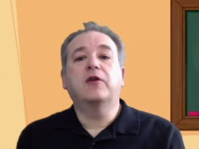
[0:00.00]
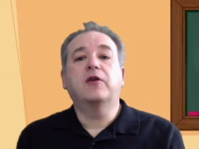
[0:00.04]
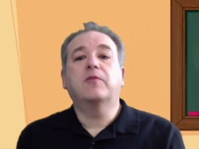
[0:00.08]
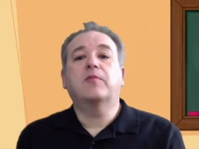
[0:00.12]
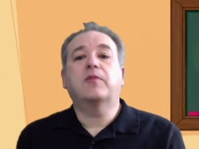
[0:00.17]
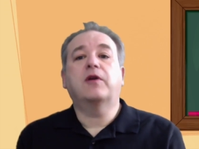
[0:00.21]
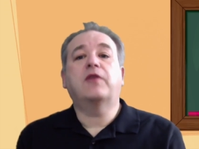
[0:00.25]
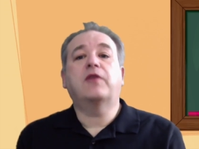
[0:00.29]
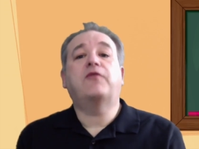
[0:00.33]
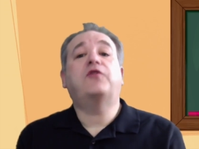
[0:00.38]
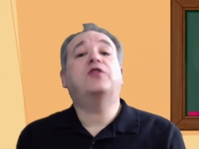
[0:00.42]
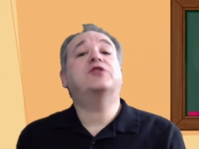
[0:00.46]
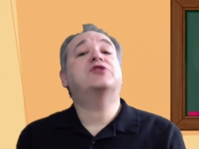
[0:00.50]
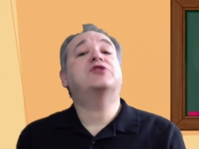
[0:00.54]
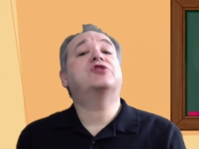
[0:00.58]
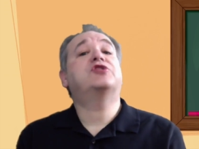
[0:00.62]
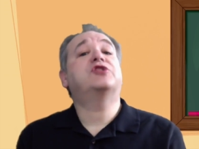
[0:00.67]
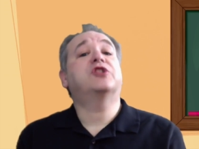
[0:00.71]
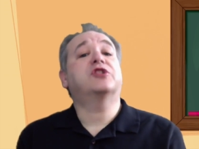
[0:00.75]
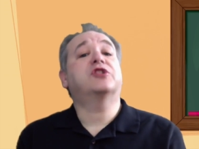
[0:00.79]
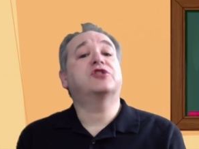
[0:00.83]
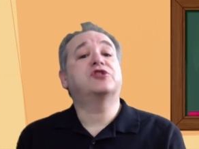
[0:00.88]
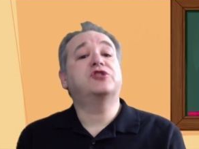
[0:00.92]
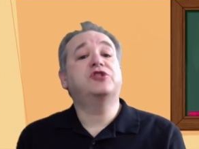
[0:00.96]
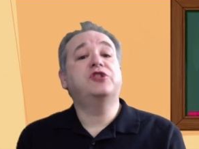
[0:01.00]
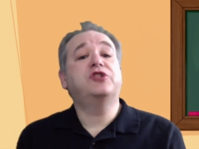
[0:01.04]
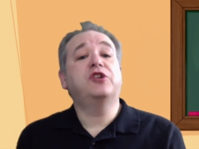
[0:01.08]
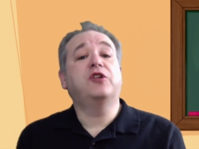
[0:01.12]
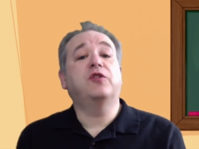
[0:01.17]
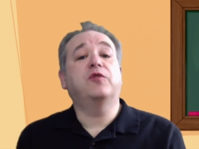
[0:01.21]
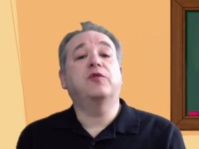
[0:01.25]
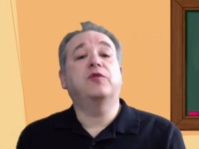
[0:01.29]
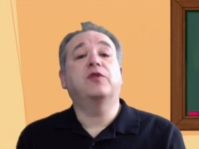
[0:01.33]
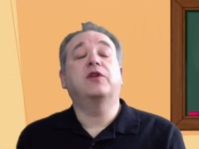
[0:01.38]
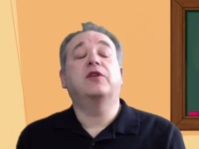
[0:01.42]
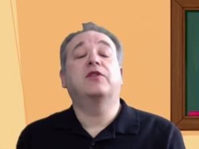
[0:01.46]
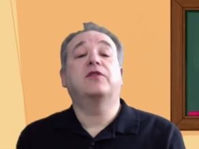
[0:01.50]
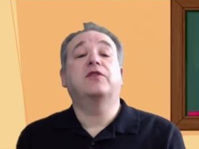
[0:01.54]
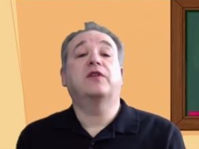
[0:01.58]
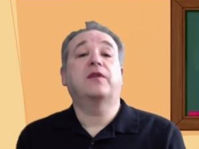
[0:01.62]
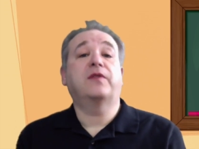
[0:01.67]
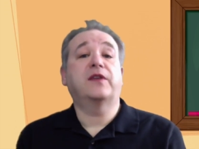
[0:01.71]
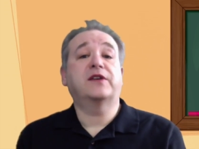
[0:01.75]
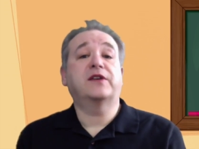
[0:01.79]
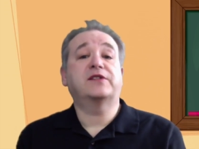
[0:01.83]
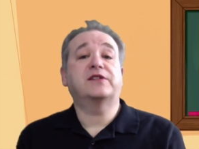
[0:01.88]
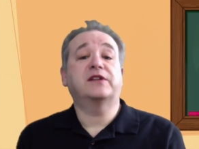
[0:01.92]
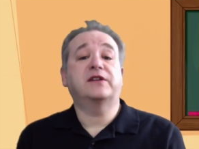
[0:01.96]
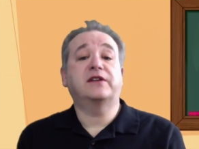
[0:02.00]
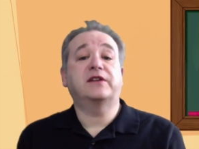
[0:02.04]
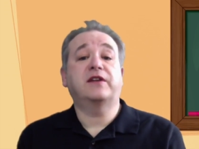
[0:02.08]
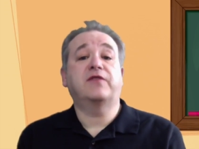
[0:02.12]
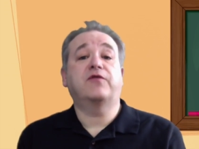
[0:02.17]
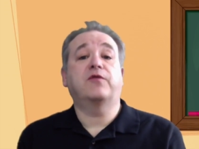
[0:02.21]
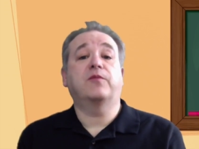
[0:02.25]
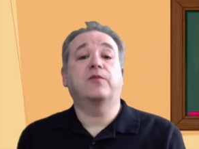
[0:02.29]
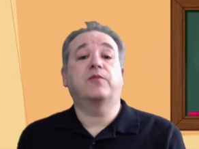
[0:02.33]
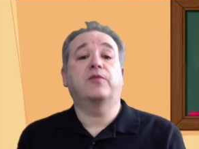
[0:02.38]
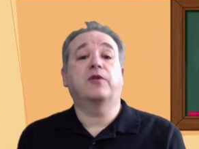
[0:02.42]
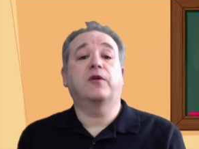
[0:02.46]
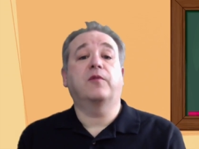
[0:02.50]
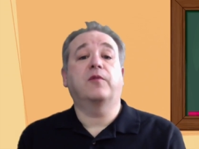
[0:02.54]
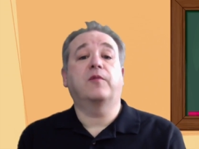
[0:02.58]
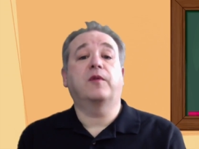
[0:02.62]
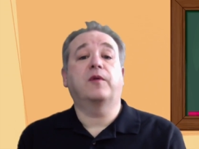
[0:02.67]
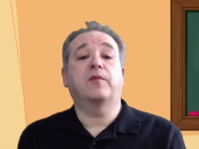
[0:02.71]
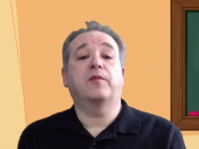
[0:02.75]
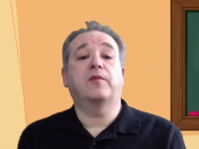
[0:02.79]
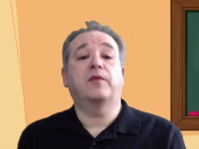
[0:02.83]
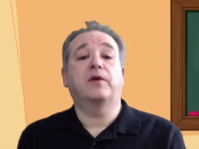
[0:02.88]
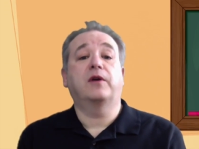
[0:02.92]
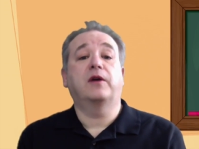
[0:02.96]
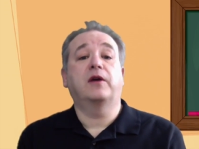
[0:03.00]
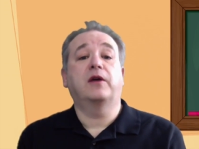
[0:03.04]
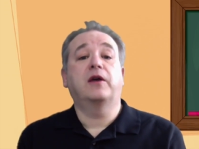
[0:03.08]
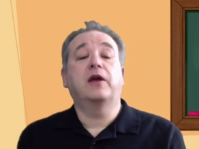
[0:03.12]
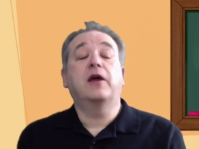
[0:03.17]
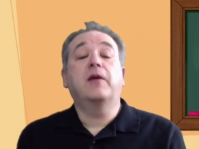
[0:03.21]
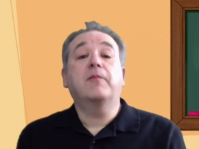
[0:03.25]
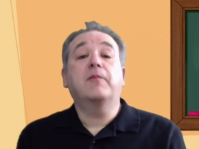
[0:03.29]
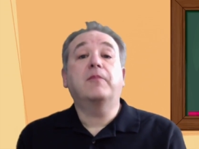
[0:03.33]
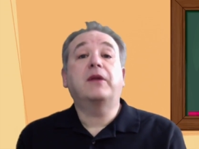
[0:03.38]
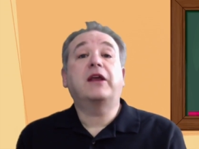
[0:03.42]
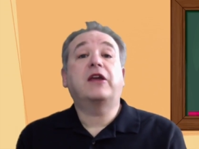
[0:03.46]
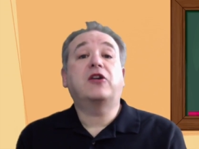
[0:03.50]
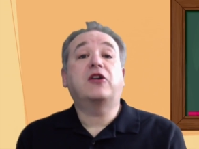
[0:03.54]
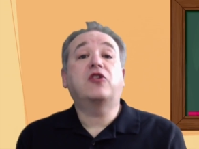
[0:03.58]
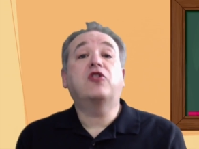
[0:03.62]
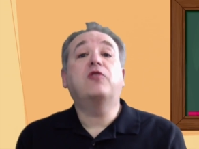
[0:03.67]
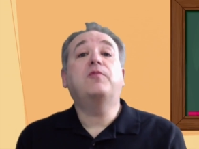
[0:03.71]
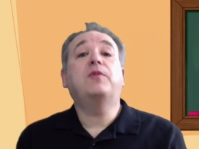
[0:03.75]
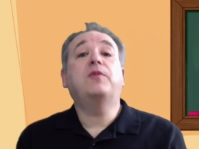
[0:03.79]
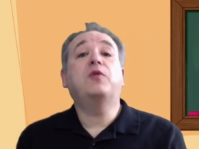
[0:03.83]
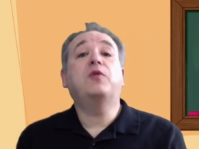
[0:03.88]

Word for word: But if it's just you, then there's a different problem. But it could be